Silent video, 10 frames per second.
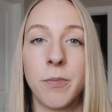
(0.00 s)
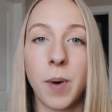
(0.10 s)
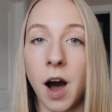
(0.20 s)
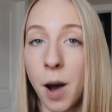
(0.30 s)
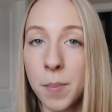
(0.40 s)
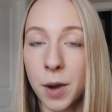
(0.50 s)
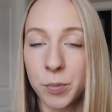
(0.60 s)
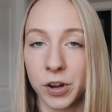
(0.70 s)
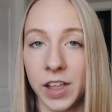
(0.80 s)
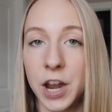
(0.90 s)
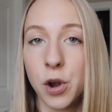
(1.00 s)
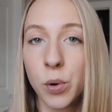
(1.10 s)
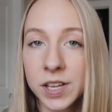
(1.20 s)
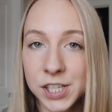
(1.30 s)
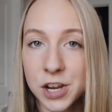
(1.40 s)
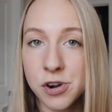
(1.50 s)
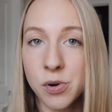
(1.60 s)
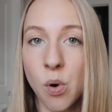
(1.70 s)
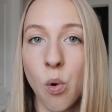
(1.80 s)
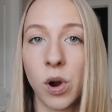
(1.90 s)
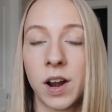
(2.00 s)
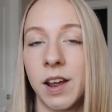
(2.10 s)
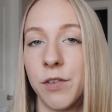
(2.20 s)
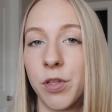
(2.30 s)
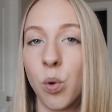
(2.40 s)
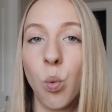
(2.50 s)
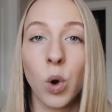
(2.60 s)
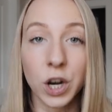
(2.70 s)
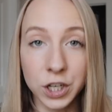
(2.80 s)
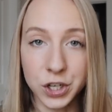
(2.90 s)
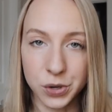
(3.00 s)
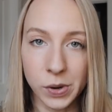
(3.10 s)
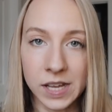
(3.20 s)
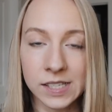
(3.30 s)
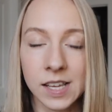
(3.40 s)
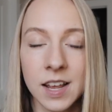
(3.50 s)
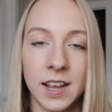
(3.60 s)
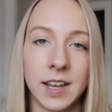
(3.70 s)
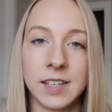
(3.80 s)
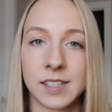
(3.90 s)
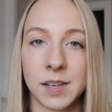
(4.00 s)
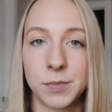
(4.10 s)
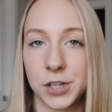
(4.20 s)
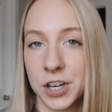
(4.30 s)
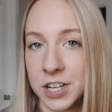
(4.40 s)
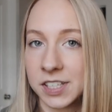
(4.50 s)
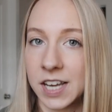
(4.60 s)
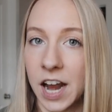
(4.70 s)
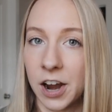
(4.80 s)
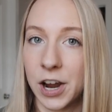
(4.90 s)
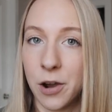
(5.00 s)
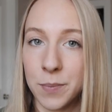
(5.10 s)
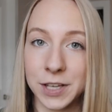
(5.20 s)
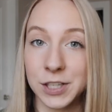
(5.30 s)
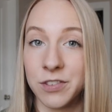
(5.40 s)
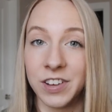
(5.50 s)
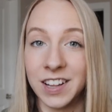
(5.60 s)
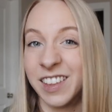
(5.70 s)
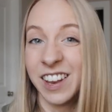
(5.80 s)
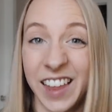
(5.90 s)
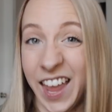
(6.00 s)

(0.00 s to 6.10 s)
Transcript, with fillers: of pop-up really annoys you or if the word choice in some certain scenario makes you feel a little